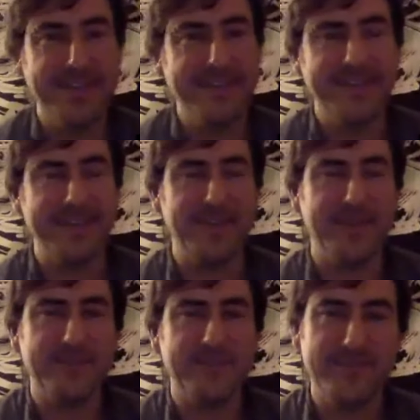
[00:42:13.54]
anyway,
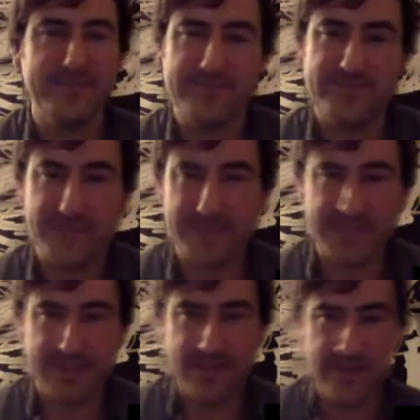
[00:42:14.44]
just
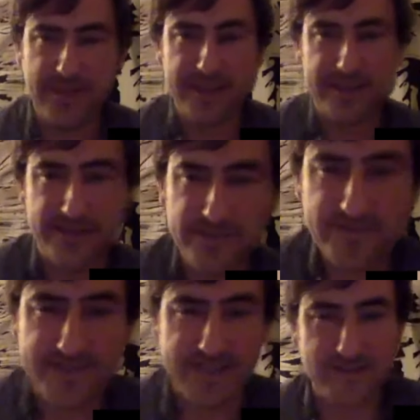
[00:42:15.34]
hearing things.
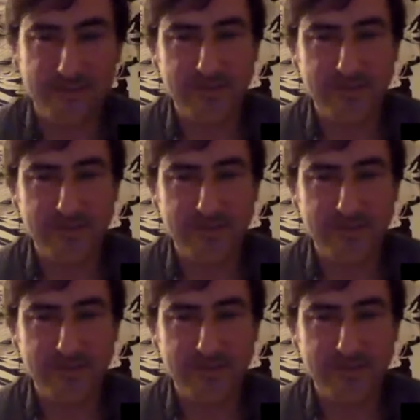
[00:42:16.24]
So